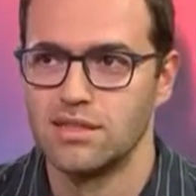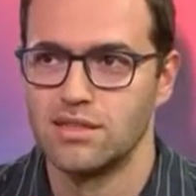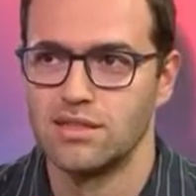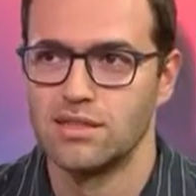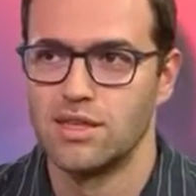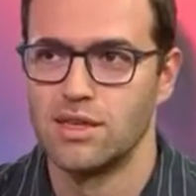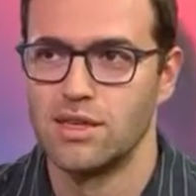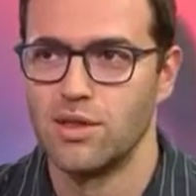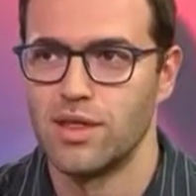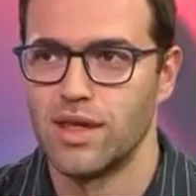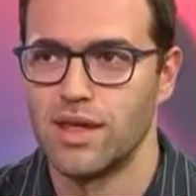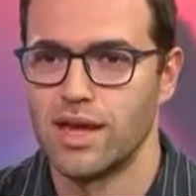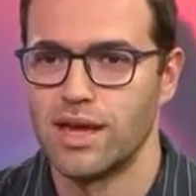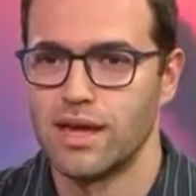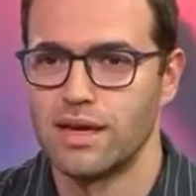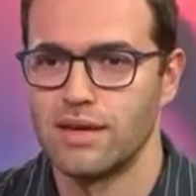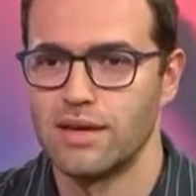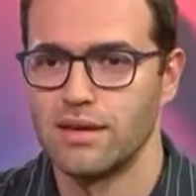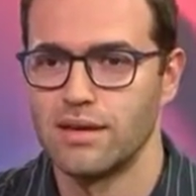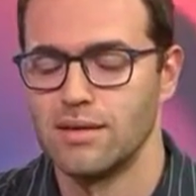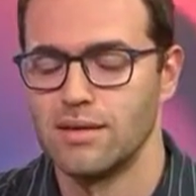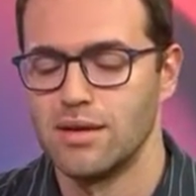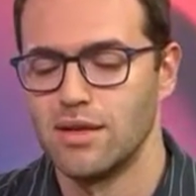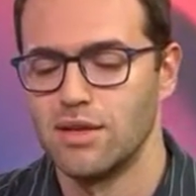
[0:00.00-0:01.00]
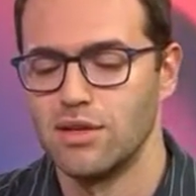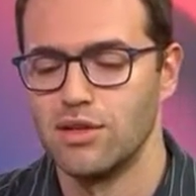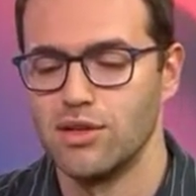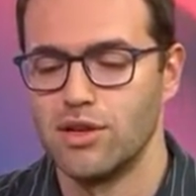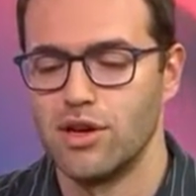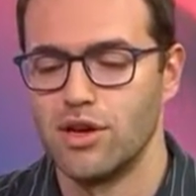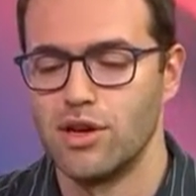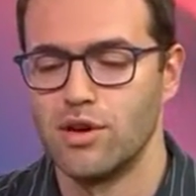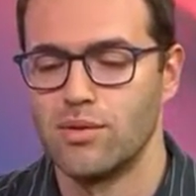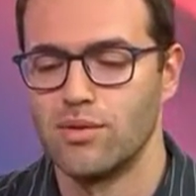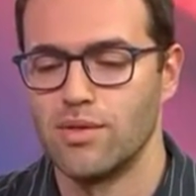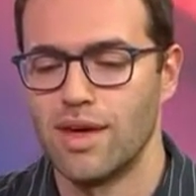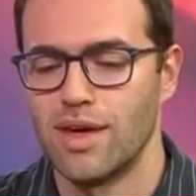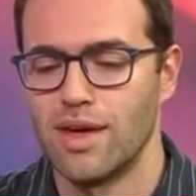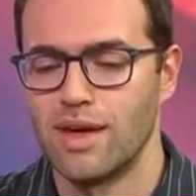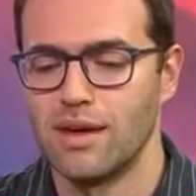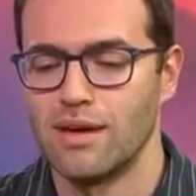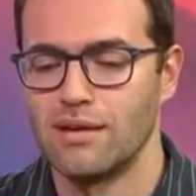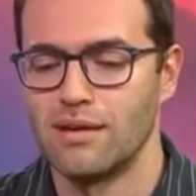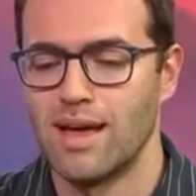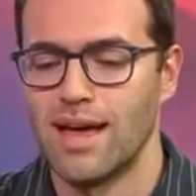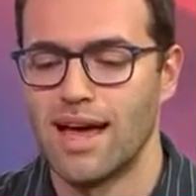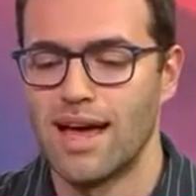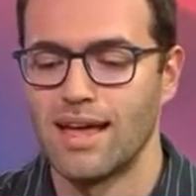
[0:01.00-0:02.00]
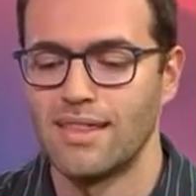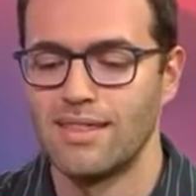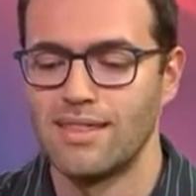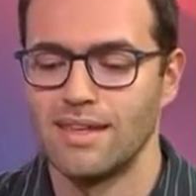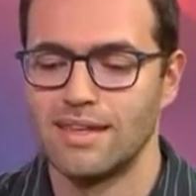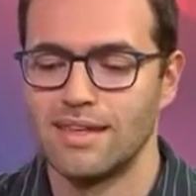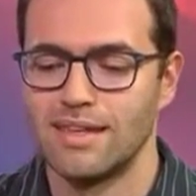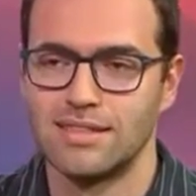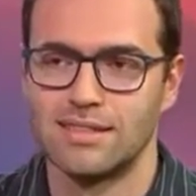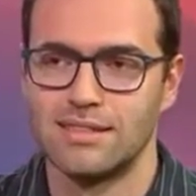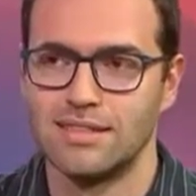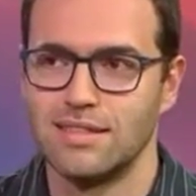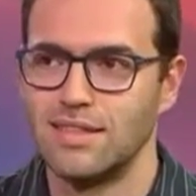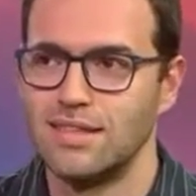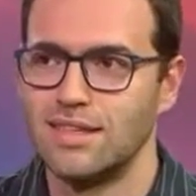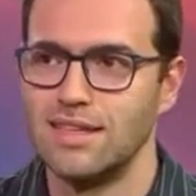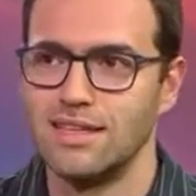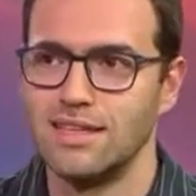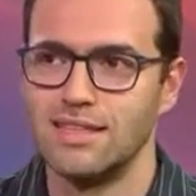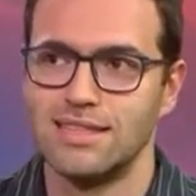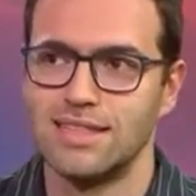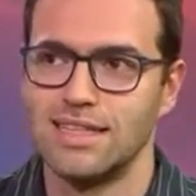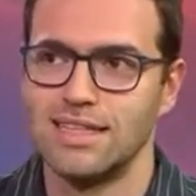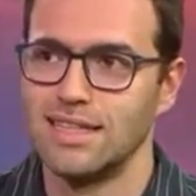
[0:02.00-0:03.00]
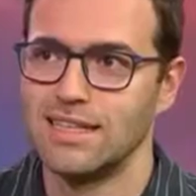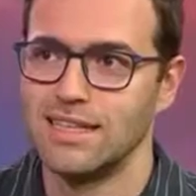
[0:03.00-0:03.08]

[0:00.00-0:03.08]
So they had this DC